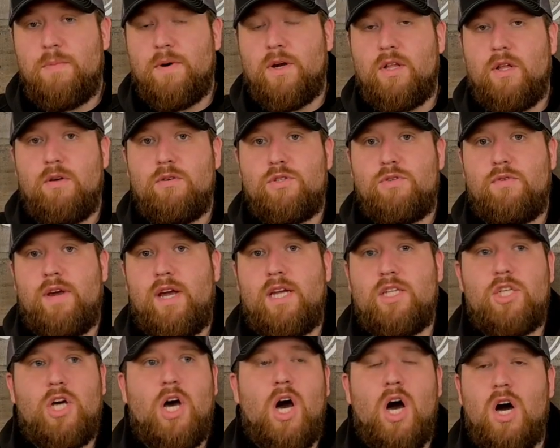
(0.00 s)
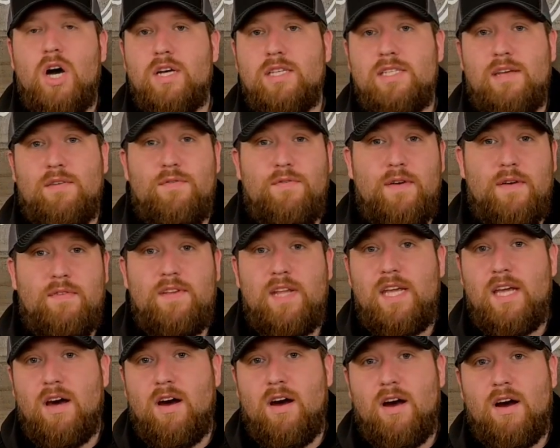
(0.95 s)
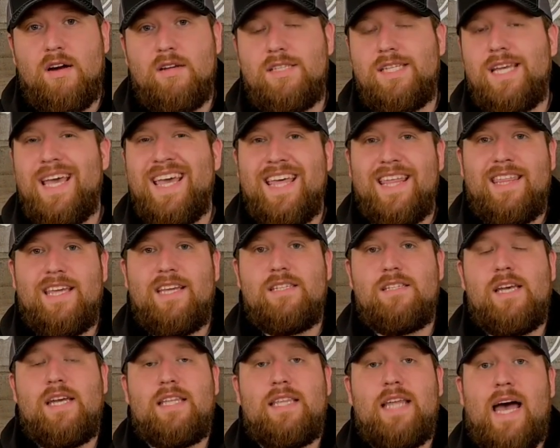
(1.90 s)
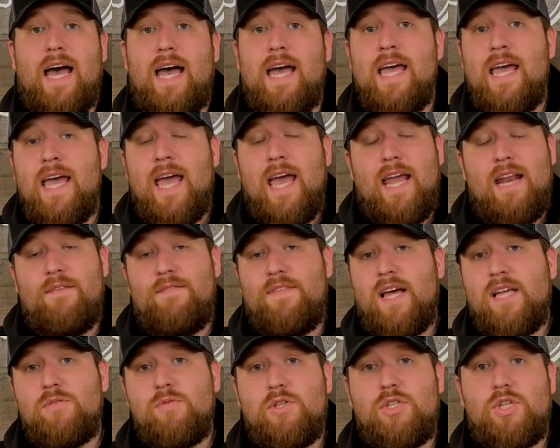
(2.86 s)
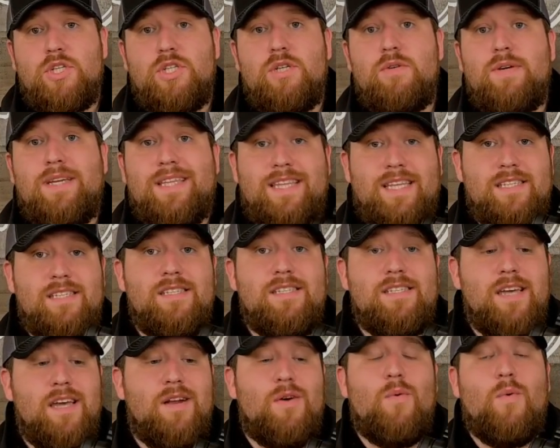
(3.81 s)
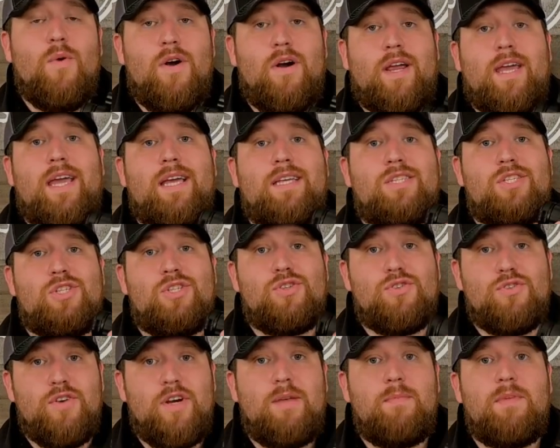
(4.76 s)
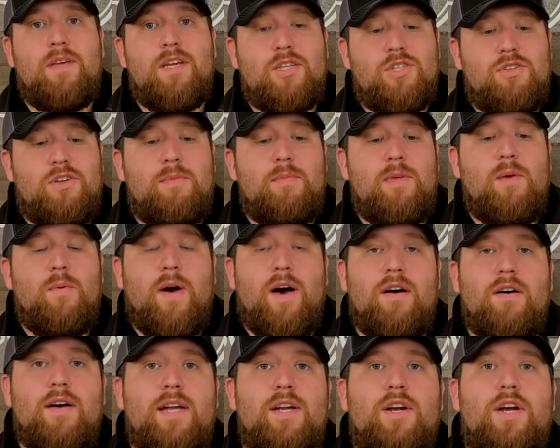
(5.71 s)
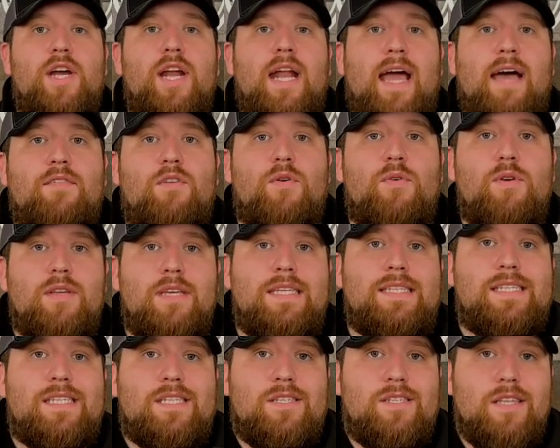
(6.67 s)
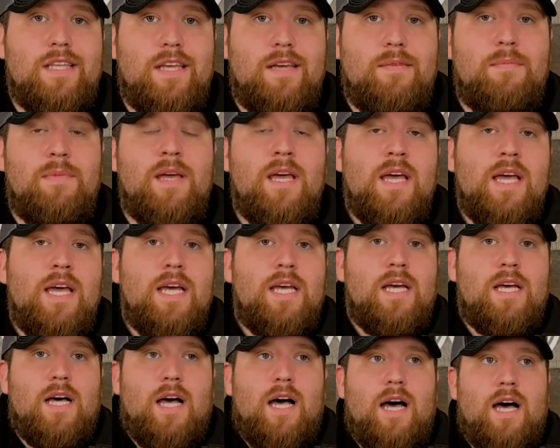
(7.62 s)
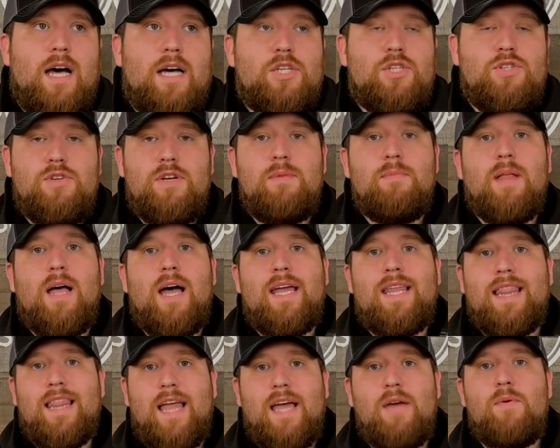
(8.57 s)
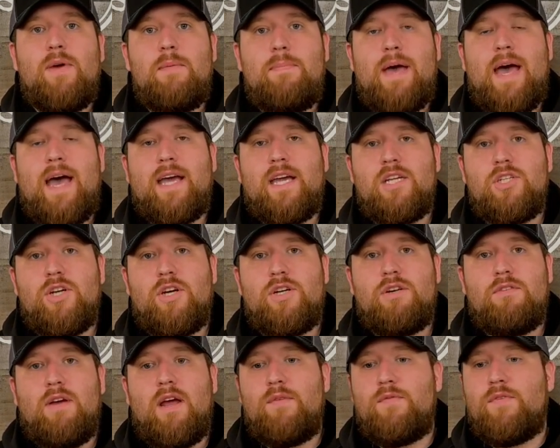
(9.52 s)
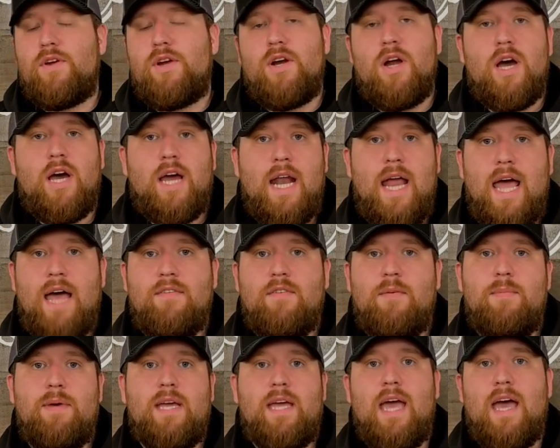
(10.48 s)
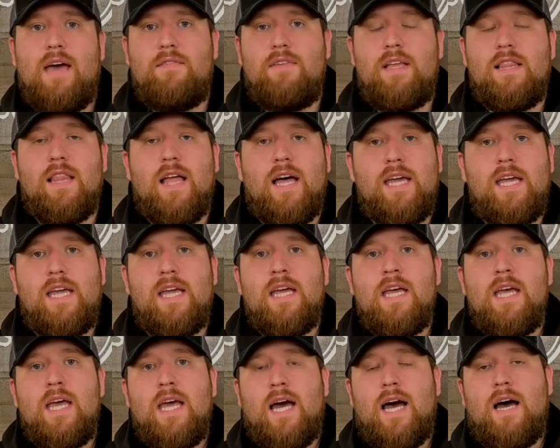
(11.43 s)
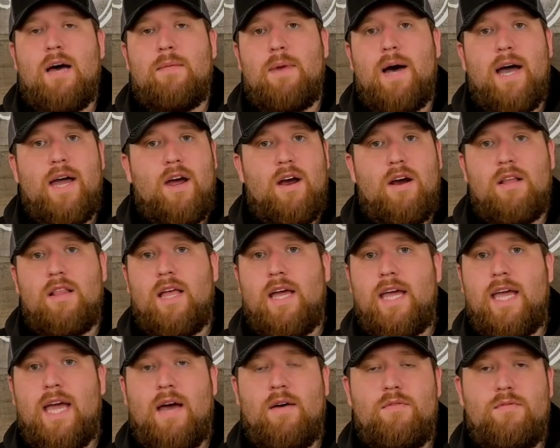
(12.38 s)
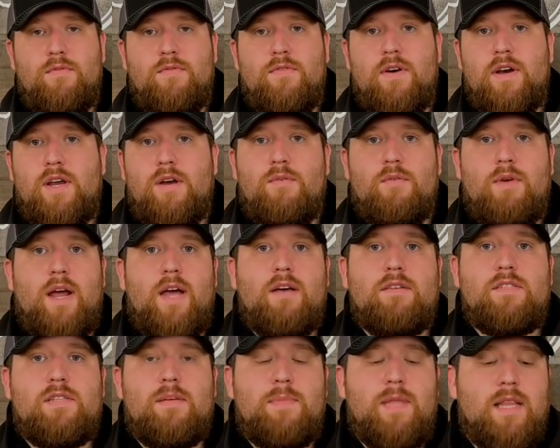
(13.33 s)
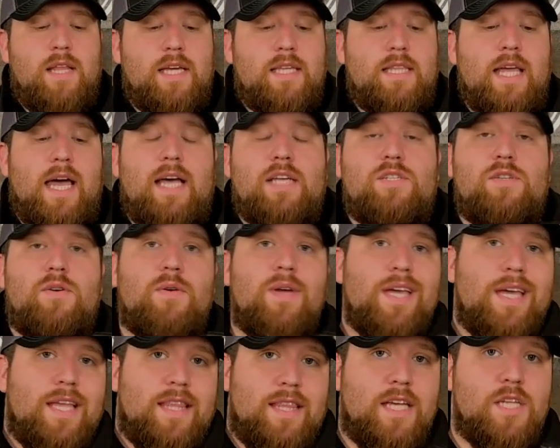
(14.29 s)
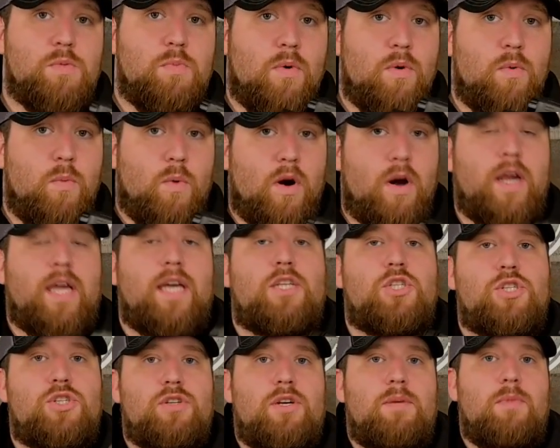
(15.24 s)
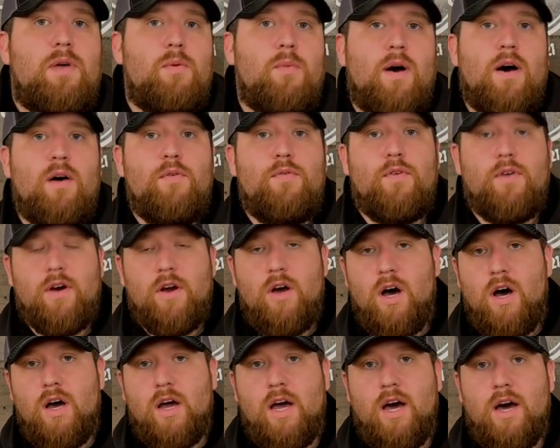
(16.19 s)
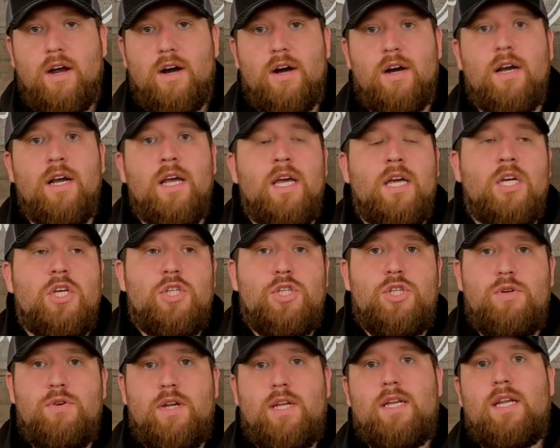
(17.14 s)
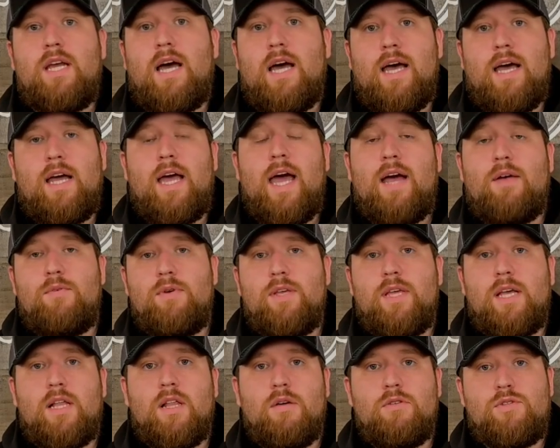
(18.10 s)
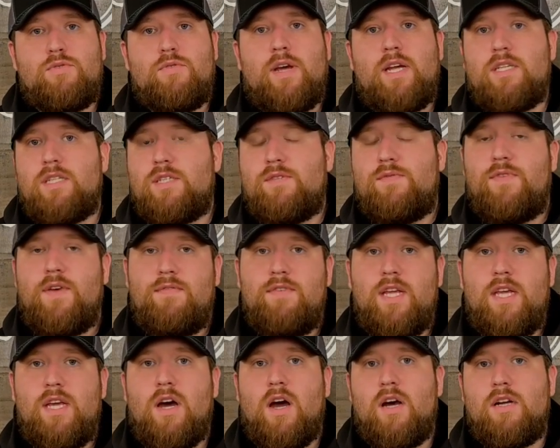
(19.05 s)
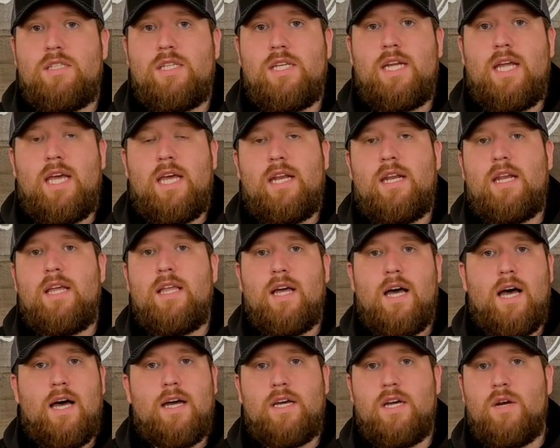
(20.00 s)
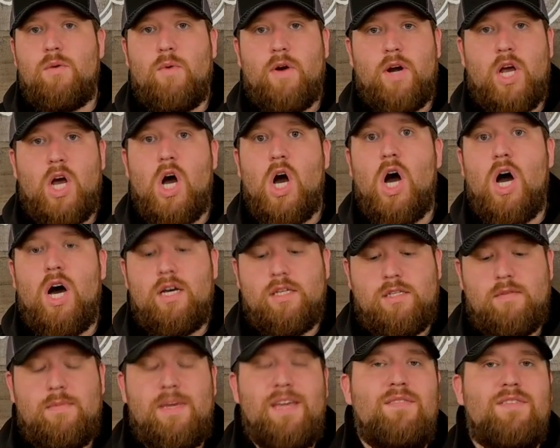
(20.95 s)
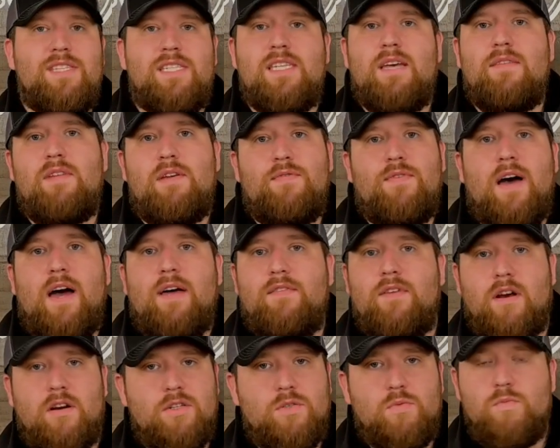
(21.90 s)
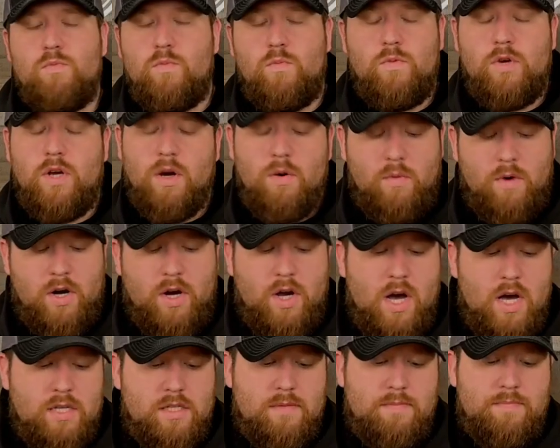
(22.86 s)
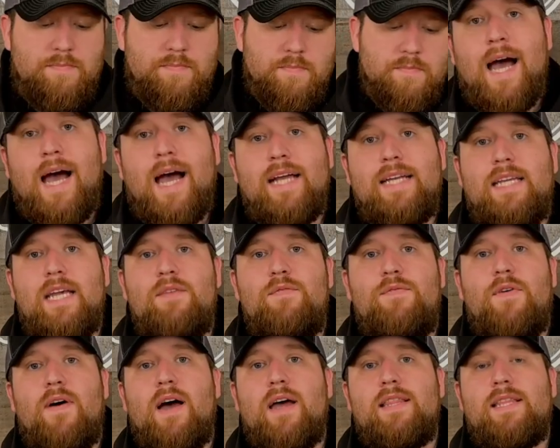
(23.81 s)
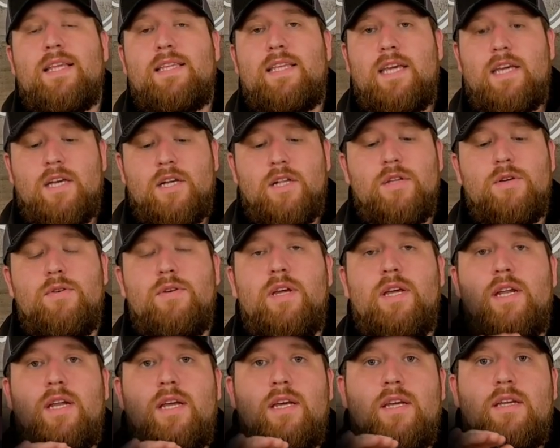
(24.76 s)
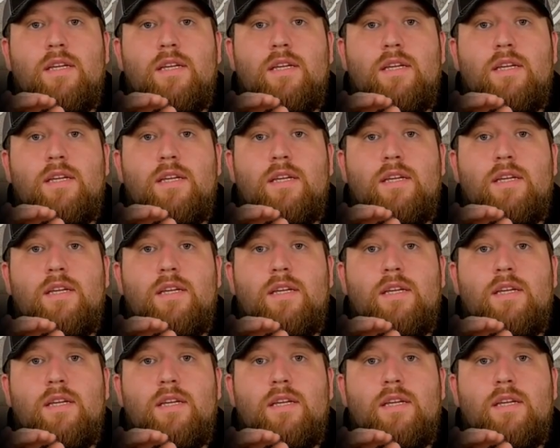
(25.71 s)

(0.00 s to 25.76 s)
close range, hogs at 50 yards, things like that. And if that's what you're doing, this is going to work extremely well, and you're going to have a really slim, streamlined, lightweight package on your rifle. You're not going to have a big heavy light, IR light out in front of your rail, something like that. So this would work extremely well for a hog hunter shooting at really close ranges, 50 yards and in, going to work awesome. Even 75 yards, going to work awesome. I did find that the included